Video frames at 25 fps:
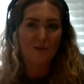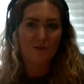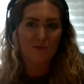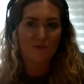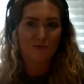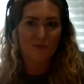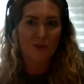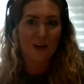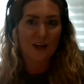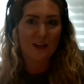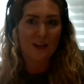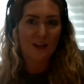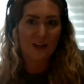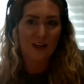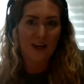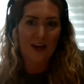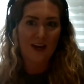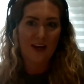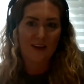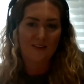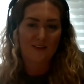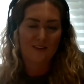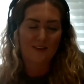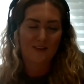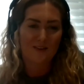regular
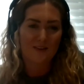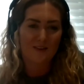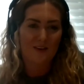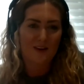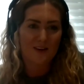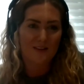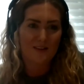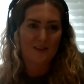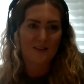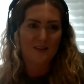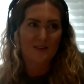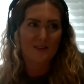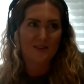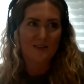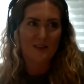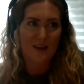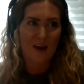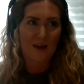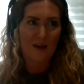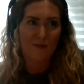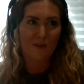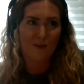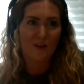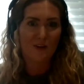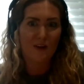exercise is
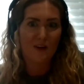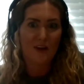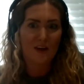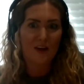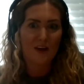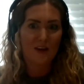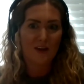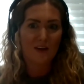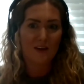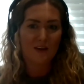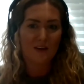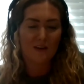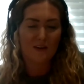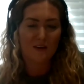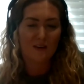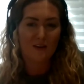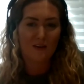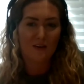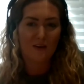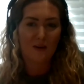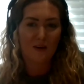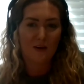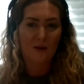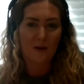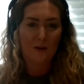definitely
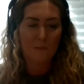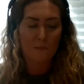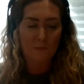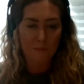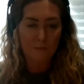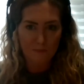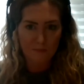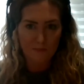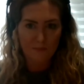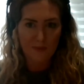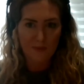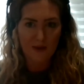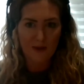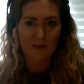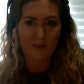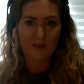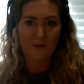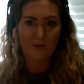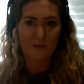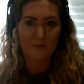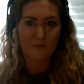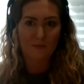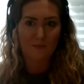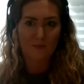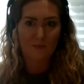a big
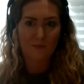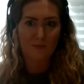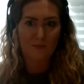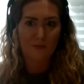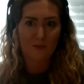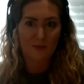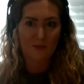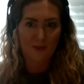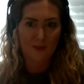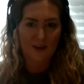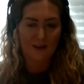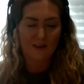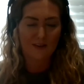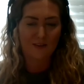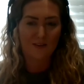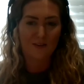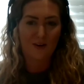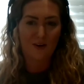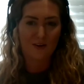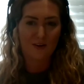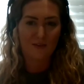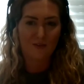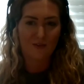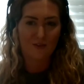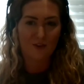thing that
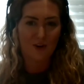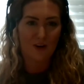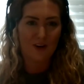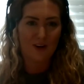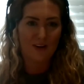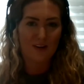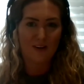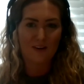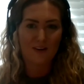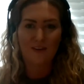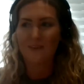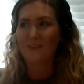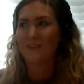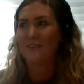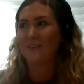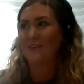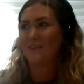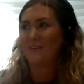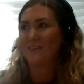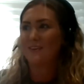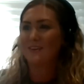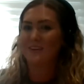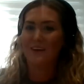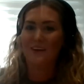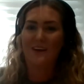I've tried
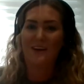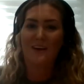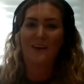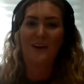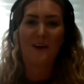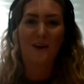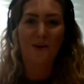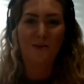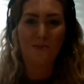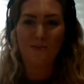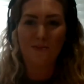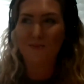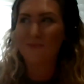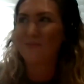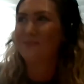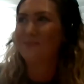to um,